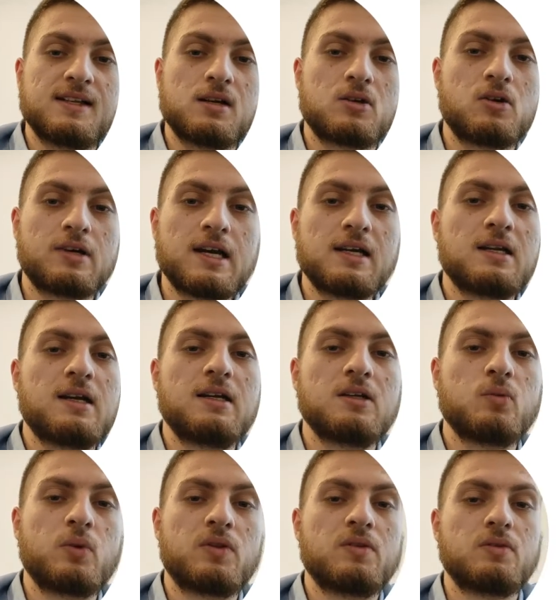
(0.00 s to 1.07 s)
then
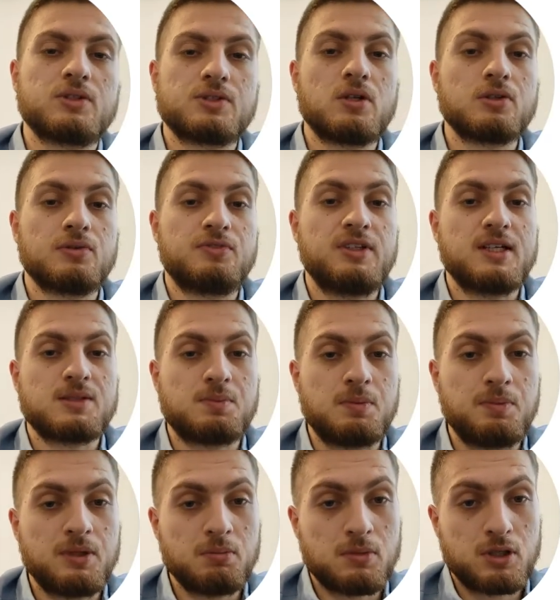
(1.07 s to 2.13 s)
concatenated with the result of the
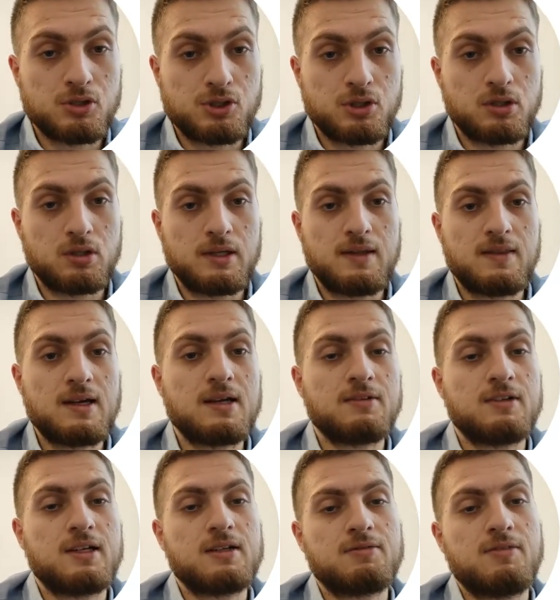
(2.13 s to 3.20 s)
SPP module, and
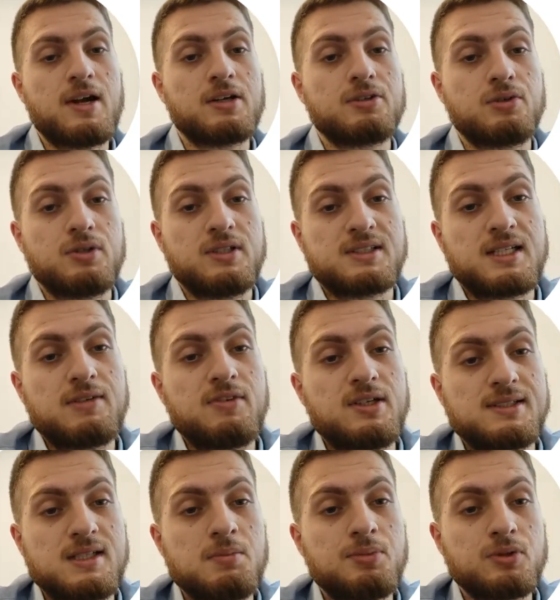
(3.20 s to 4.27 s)
that vector is given
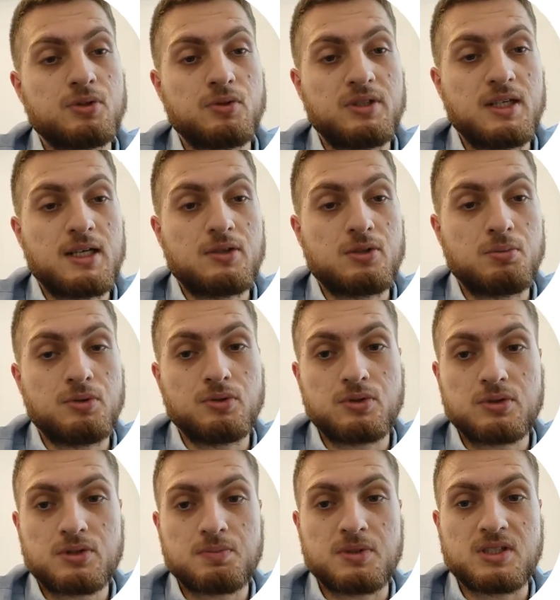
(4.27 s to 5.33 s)
as input to the
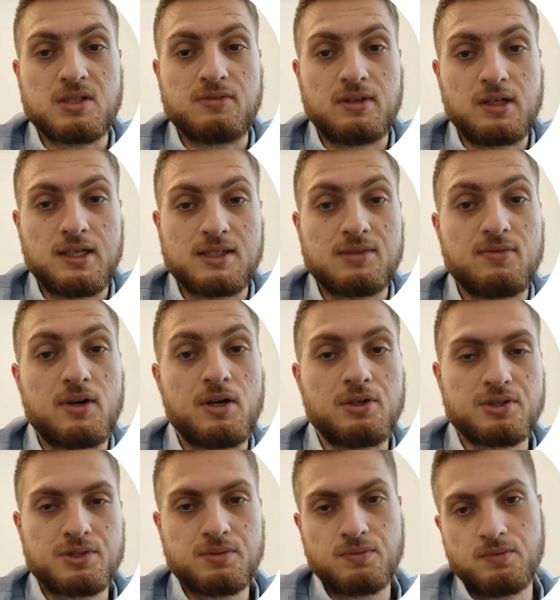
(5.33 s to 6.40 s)
attribute-specific
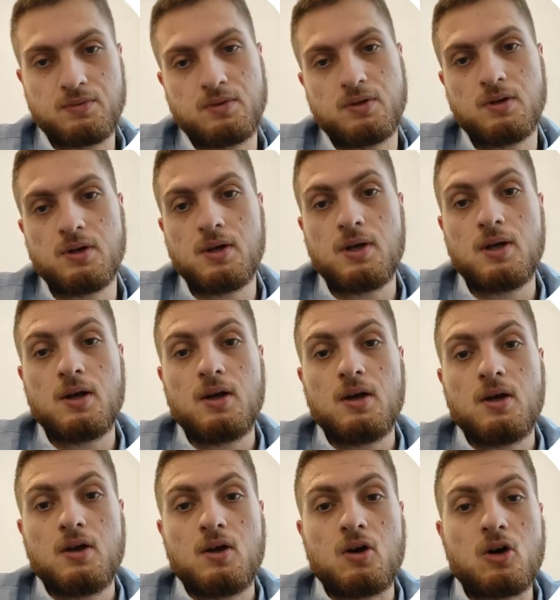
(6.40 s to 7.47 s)
classifiers.
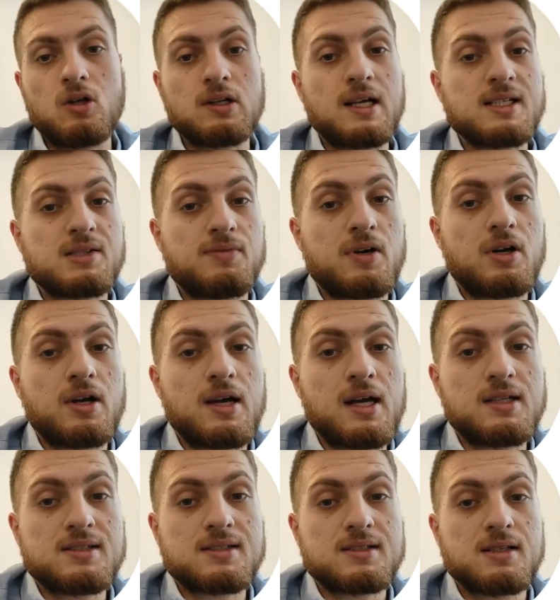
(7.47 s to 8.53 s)
All classifier
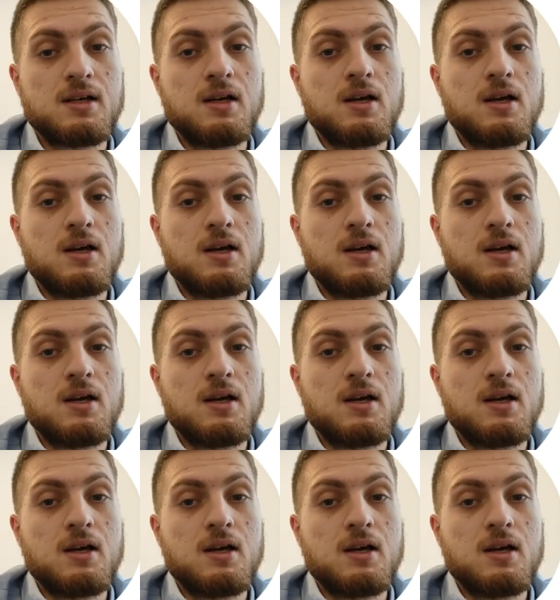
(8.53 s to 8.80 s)
heads